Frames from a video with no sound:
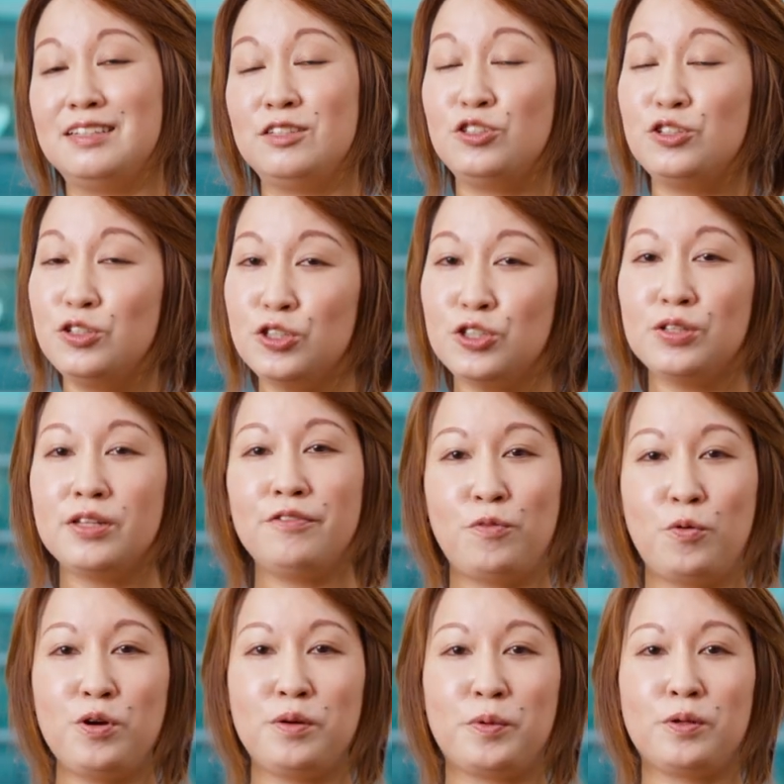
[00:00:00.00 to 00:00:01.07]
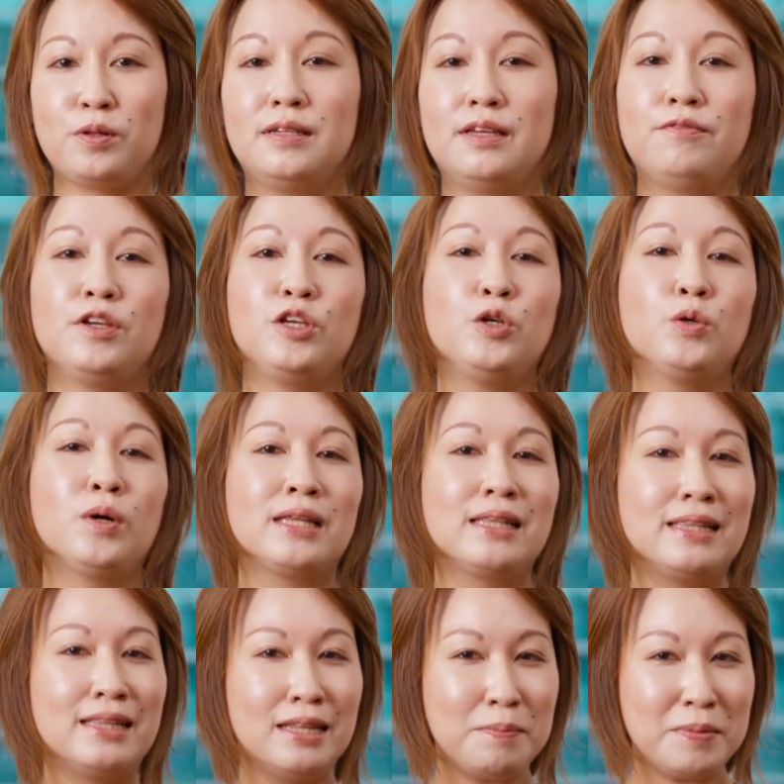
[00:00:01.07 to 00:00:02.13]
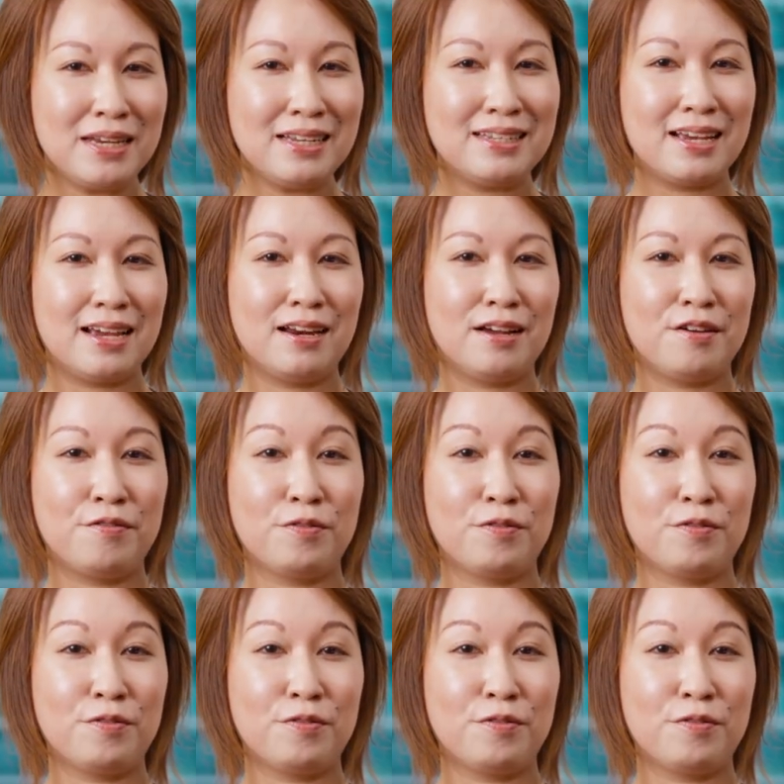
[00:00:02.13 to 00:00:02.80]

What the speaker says: is usually affordable, giving you unlimited data